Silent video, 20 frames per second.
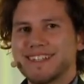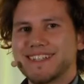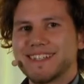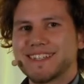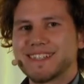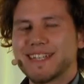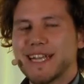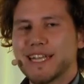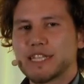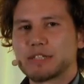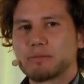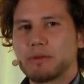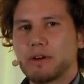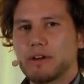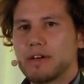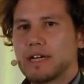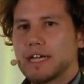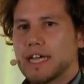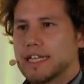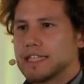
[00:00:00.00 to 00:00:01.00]
Cell
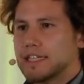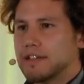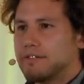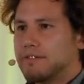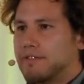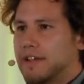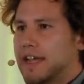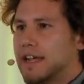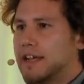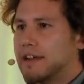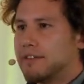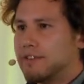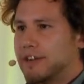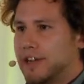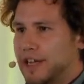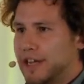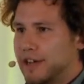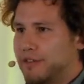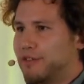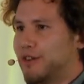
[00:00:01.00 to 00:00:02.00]
Explorer at a
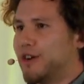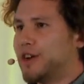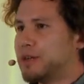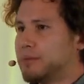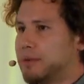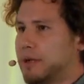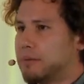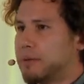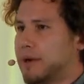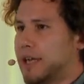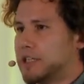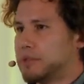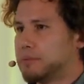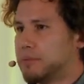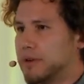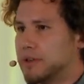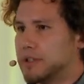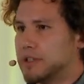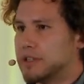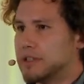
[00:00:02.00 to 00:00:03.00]
very affordable price
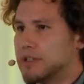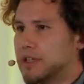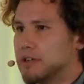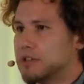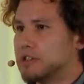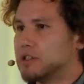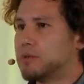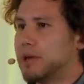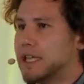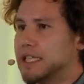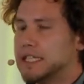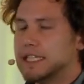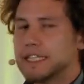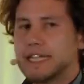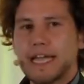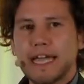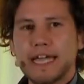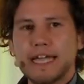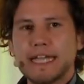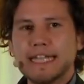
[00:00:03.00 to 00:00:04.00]
point. So
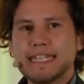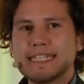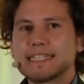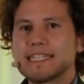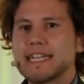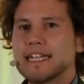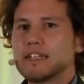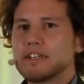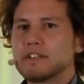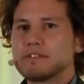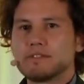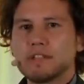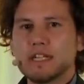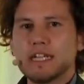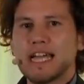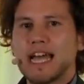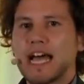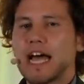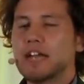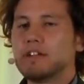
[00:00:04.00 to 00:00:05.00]
20K instead of
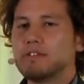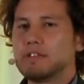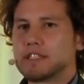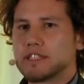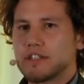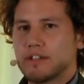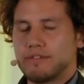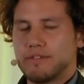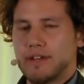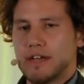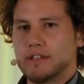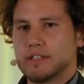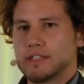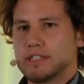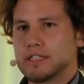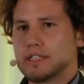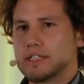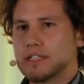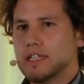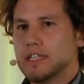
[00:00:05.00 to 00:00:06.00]
hundreds of
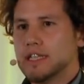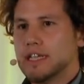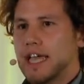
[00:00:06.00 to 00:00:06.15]
thousands.